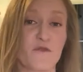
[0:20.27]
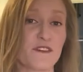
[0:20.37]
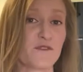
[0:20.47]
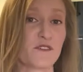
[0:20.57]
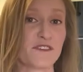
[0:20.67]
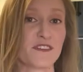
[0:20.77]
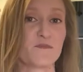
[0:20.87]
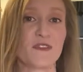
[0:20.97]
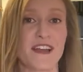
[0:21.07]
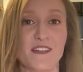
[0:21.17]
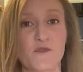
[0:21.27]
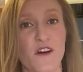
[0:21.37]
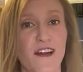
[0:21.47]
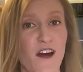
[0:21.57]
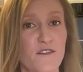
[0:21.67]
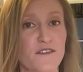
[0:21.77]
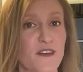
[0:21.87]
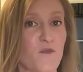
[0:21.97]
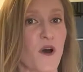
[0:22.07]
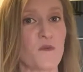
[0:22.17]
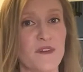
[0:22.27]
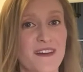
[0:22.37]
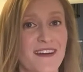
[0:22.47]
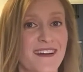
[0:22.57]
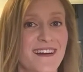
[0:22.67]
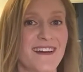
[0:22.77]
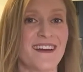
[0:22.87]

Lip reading: resources play into our health and well-being,